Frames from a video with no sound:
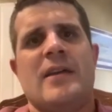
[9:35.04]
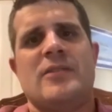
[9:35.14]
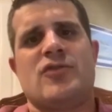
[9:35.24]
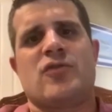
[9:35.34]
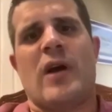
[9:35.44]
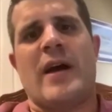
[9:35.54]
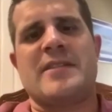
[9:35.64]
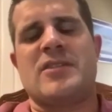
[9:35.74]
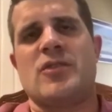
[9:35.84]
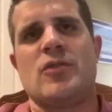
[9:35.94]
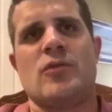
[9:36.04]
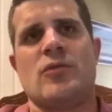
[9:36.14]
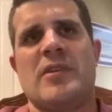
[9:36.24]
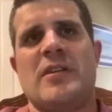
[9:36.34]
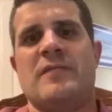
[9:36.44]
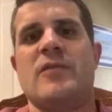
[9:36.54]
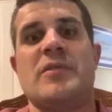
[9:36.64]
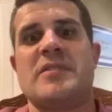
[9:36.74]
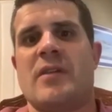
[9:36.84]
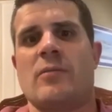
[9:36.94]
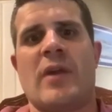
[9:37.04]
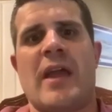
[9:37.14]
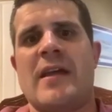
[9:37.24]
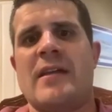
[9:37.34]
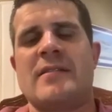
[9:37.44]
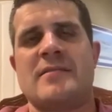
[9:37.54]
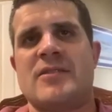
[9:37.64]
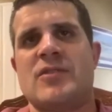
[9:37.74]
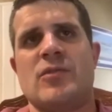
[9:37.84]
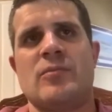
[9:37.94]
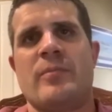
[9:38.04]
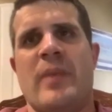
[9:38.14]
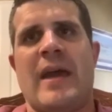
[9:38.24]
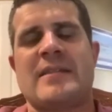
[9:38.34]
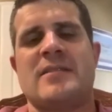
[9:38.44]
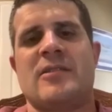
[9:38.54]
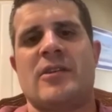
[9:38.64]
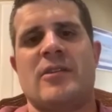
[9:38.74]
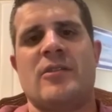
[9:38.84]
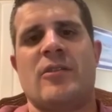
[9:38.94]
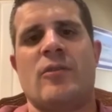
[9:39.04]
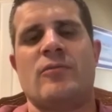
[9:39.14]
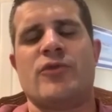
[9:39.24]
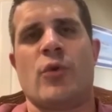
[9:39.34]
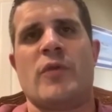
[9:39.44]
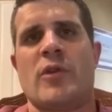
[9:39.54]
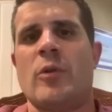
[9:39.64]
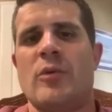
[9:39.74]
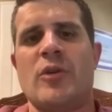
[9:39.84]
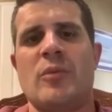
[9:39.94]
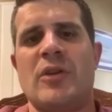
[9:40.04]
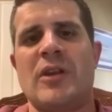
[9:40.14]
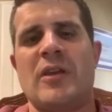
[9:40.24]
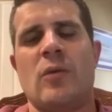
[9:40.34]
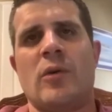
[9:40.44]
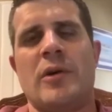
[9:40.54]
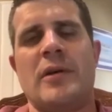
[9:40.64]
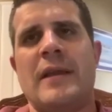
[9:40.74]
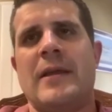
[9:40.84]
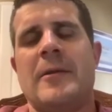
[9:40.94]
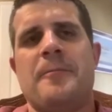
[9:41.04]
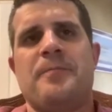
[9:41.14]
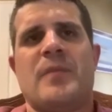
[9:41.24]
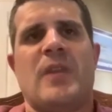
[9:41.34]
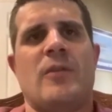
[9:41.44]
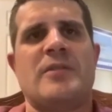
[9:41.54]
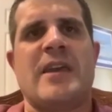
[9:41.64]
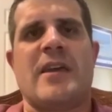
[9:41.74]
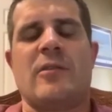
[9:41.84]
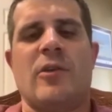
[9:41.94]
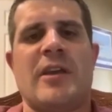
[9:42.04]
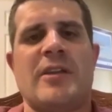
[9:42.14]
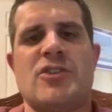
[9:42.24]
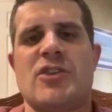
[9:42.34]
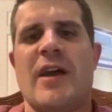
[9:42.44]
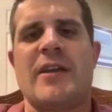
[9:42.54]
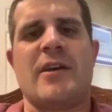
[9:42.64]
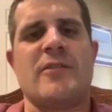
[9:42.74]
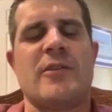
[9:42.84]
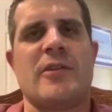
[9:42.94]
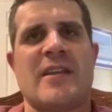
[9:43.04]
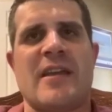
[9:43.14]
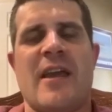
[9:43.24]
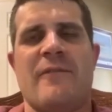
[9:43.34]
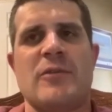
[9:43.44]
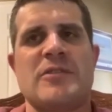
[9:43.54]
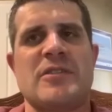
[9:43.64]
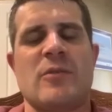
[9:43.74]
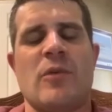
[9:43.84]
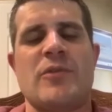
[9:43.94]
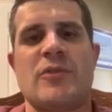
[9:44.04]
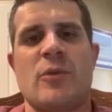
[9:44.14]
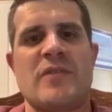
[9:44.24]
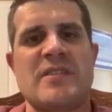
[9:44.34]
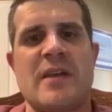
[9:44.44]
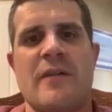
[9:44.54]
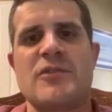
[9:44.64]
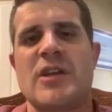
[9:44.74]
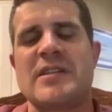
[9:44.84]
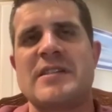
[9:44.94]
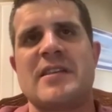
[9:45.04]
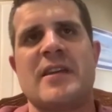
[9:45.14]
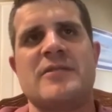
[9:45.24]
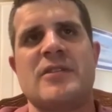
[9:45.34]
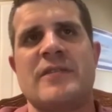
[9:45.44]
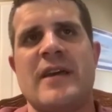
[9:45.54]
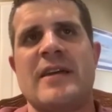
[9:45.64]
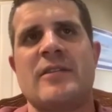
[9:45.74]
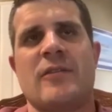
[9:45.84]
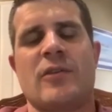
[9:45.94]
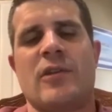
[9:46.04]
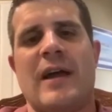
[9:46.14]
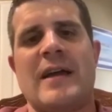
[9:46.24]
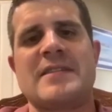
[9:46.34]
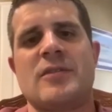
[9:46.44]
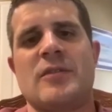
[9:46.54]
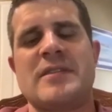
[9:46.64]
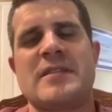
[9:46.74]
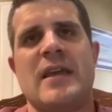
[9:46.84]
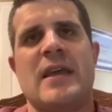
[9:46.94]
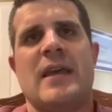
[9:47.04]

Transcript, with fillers: to try to influence Iran to back to the, you know, join the global community, or, you know, taking a look at China on their efforts, seeing what they're doing in the South China Sea. I've done that in another class. So it's